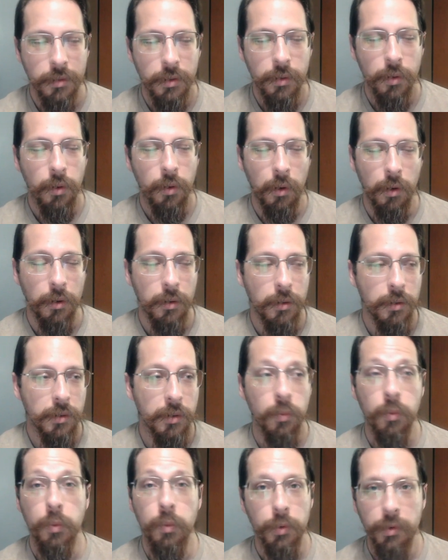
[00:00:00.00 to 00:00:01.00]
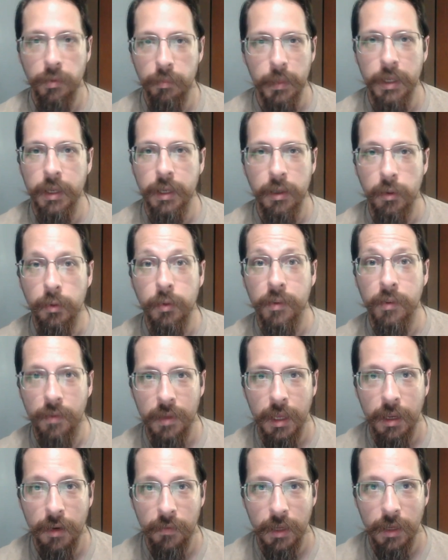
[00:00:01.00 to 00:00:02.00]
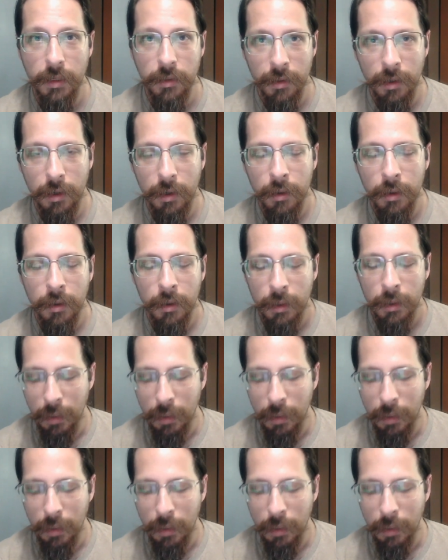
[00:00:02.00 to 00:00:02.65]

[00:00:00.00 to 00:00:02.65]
your the rules being used for that event are.